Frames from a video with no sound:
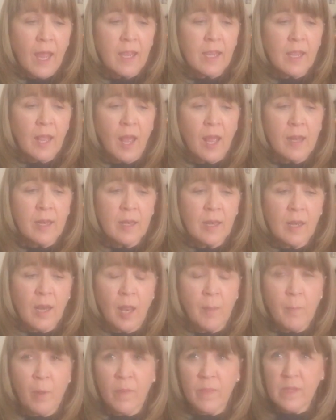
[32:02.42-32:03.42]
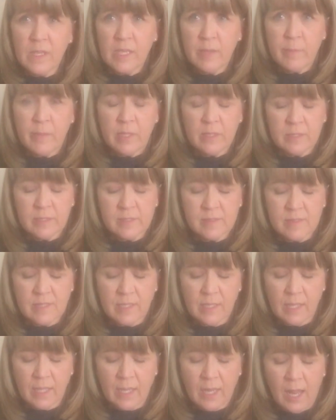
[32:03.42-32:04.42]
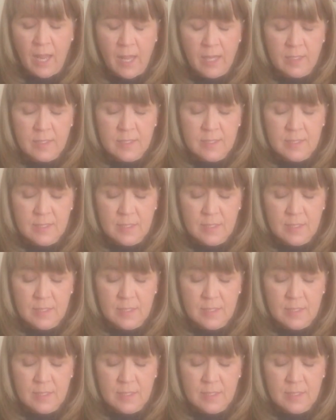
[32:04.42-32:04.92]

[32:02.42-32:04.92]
I'm on the email list, and I got